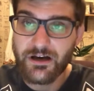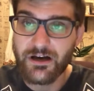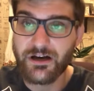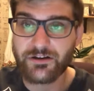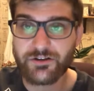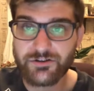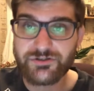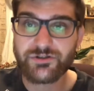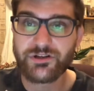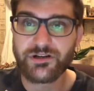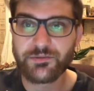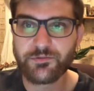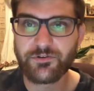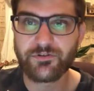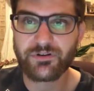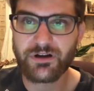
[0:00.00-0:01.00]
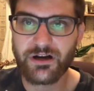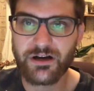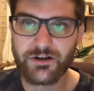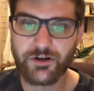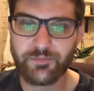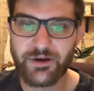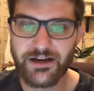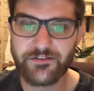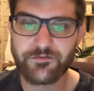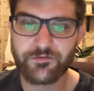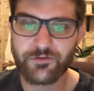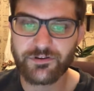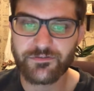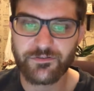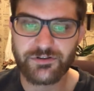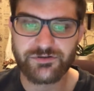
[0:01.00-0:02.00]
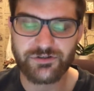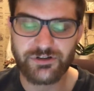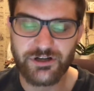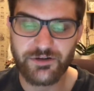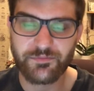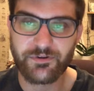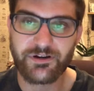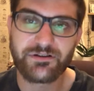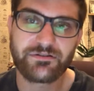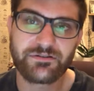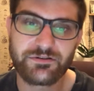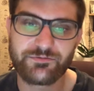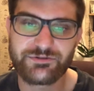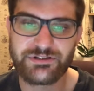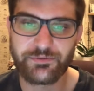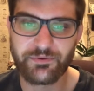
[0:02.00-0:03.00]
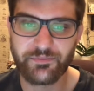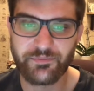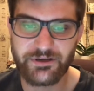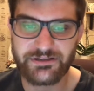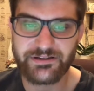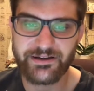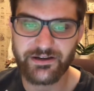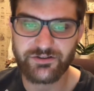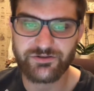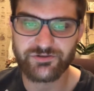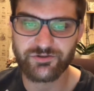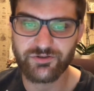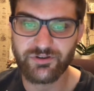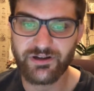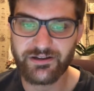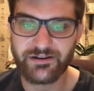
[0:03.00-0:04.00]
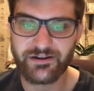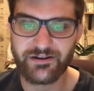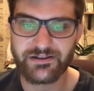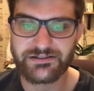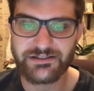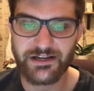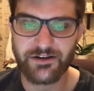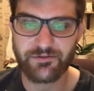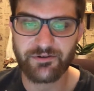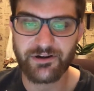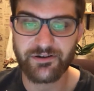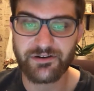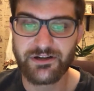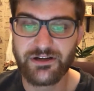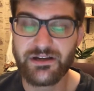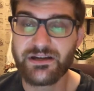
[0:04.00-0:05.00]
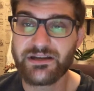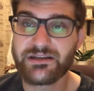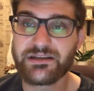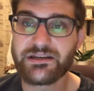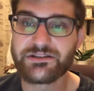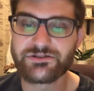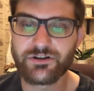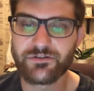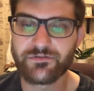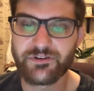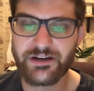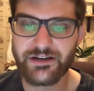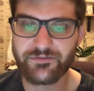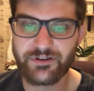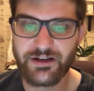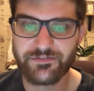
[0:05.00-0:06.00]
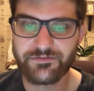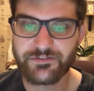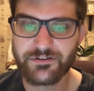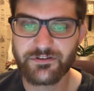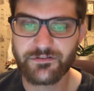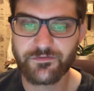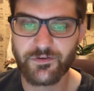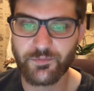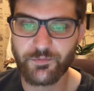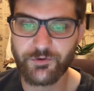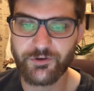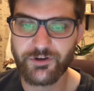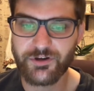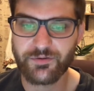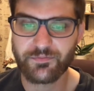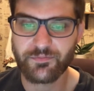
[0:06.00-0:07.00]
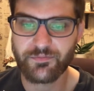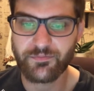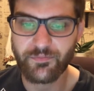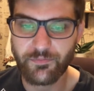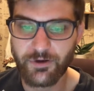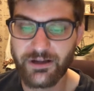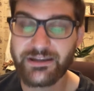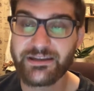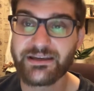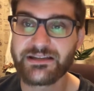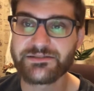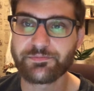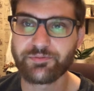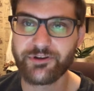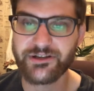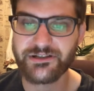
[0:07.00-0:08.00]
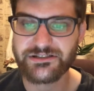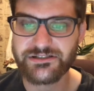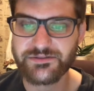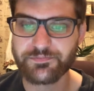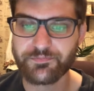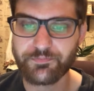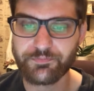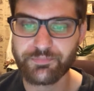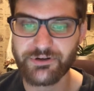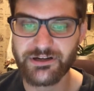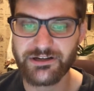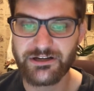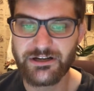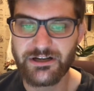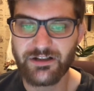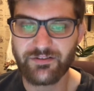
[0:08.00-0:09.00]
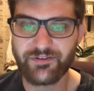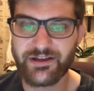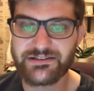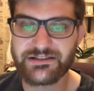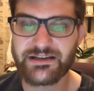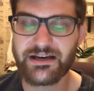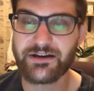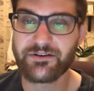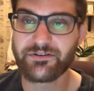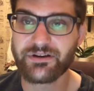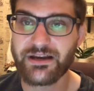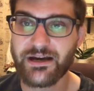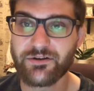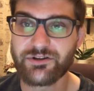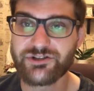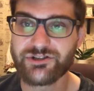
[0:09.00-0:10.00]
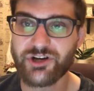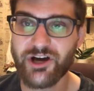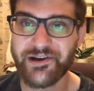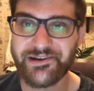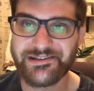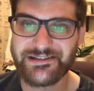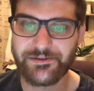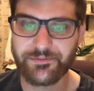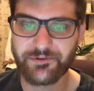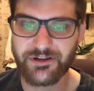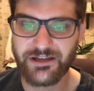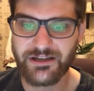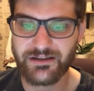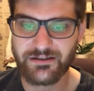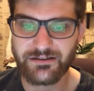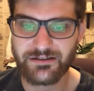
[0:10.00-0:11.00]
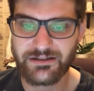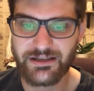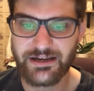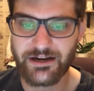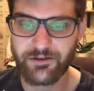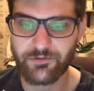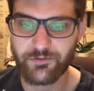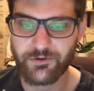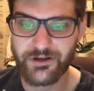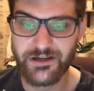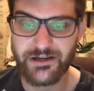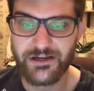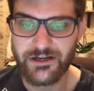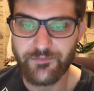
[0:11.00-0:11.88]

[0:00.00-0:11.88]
Good scramble, good back and forth the first round, but he was able to maintain control. And then in the second round, he eats overhand left from Luke, but he gets blitzed, but lands a counter shot, and he's able to get out of the way.